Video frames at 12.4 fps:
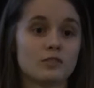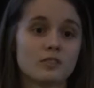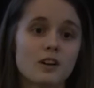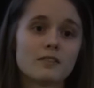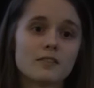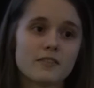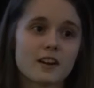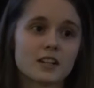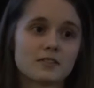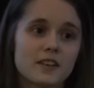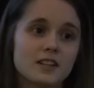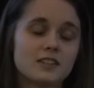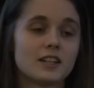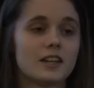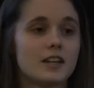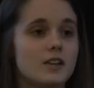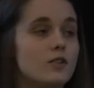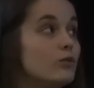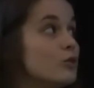dissolve the phosphates
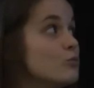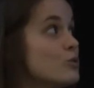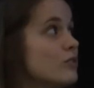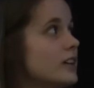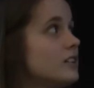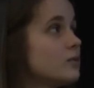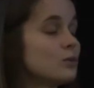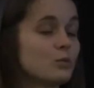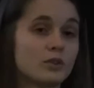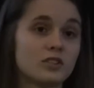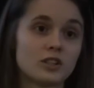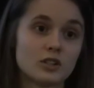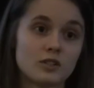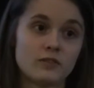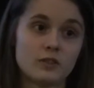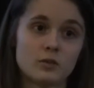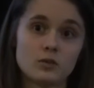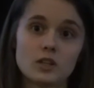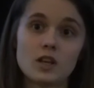and remove it when we
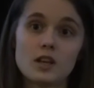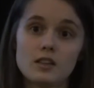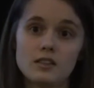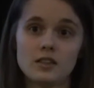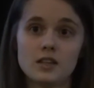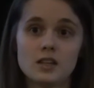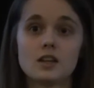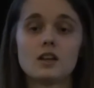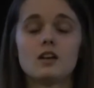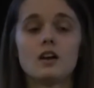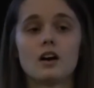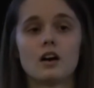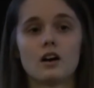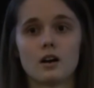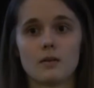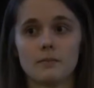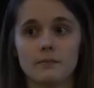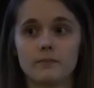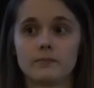centrifuge the
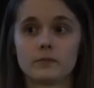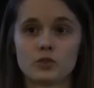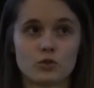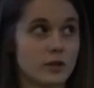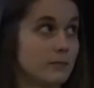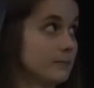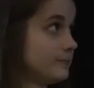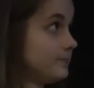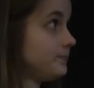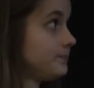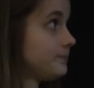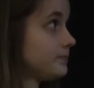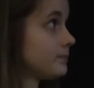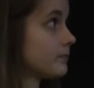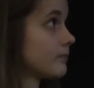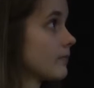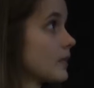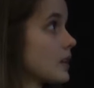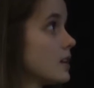stream.
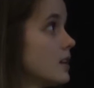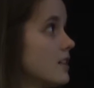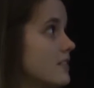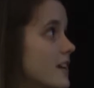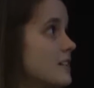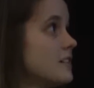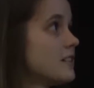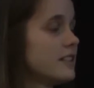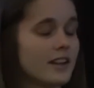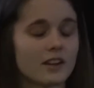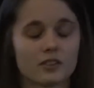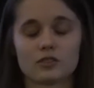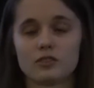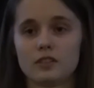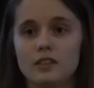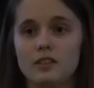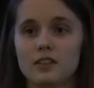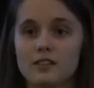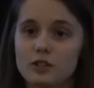Then
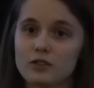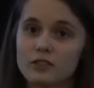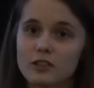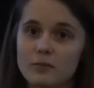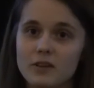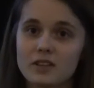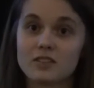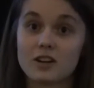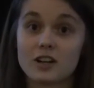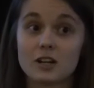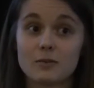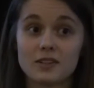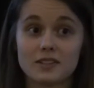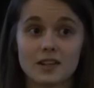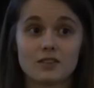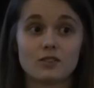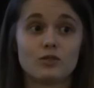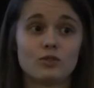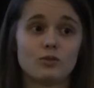the leftover lipids are going to be
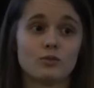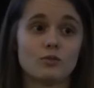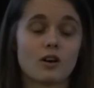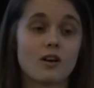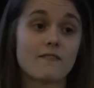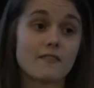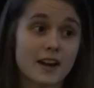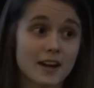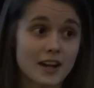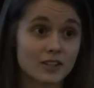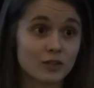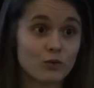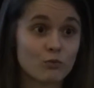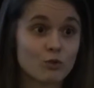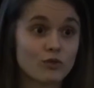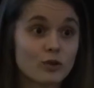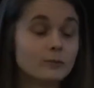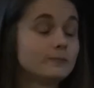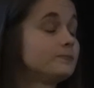sent to our fatty acid
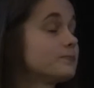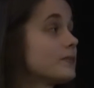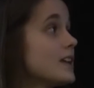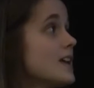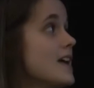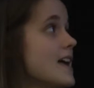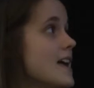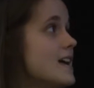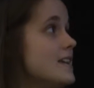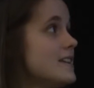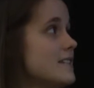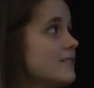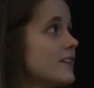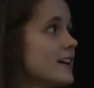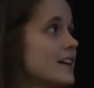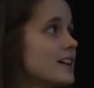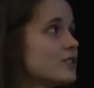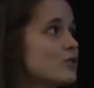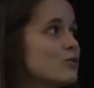removal. And in
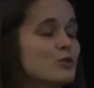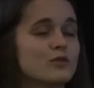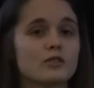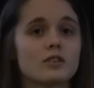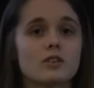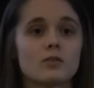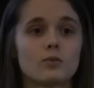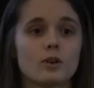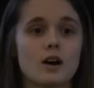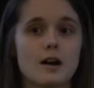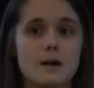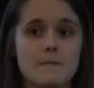fatty acid removal,